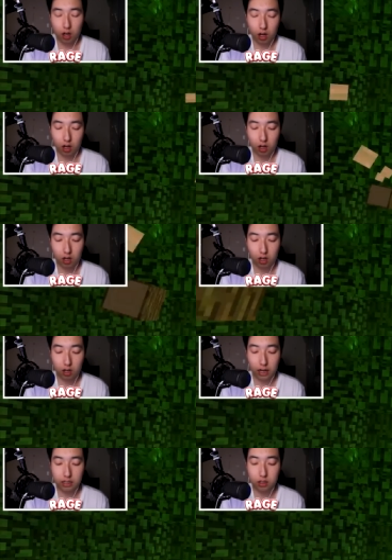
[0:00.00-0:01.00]

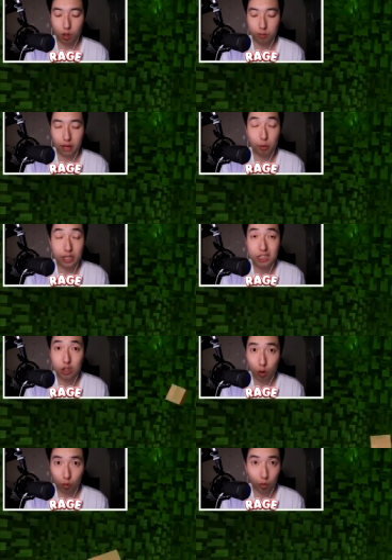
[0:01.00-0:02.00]
I just hope that we
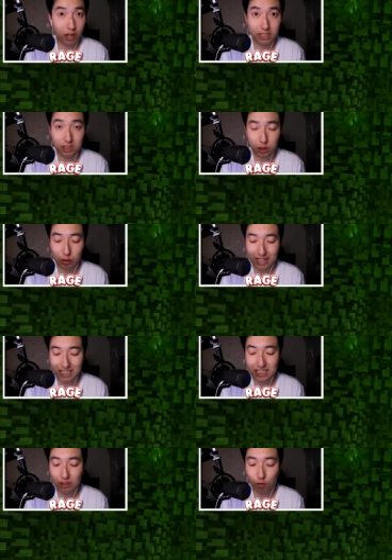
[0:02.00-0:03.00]
don't run into
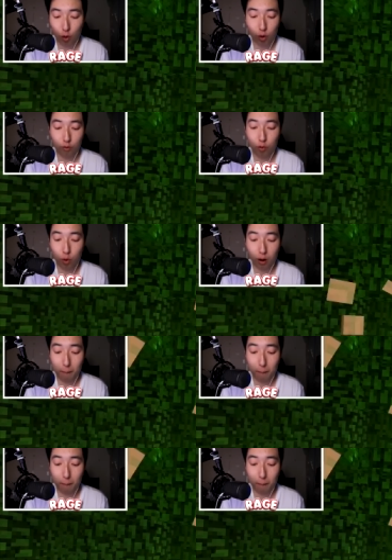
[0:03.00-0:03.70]
Entity 404.